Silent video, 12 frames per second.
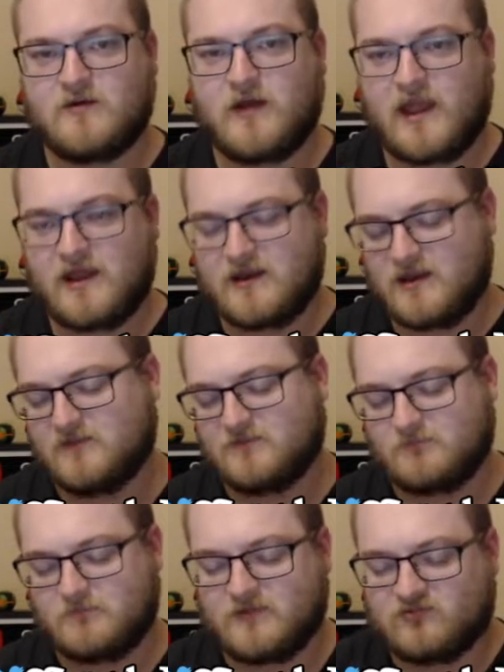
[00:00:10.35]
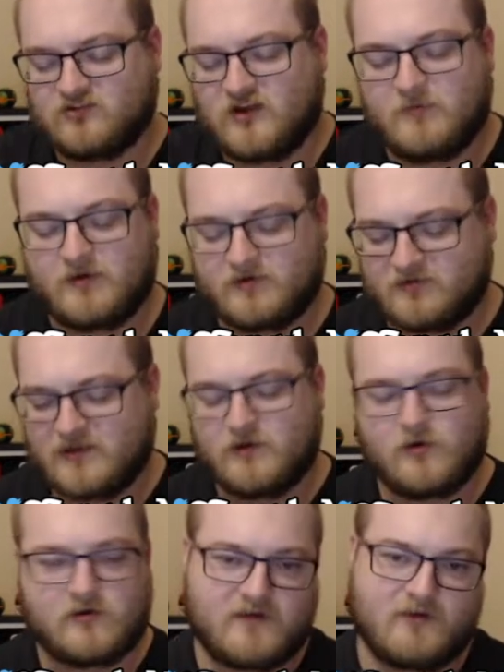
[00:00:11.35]
and hit the shell bell to stay
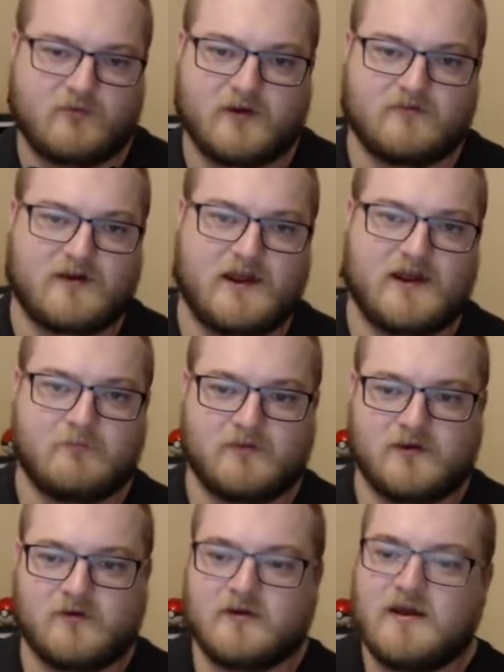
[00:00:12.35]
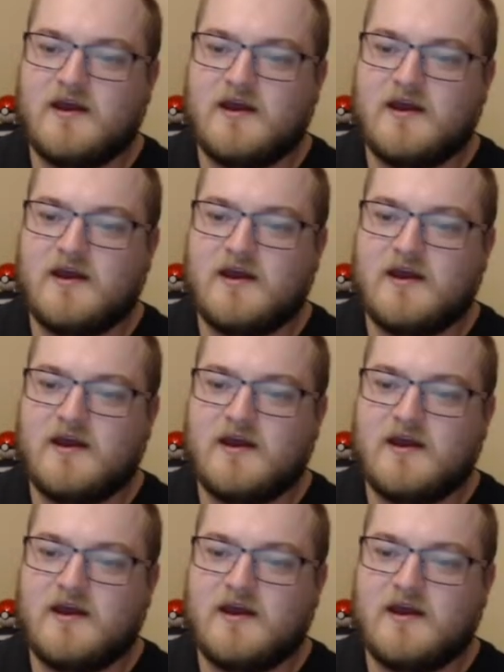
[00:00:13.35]
notified whenever I upload.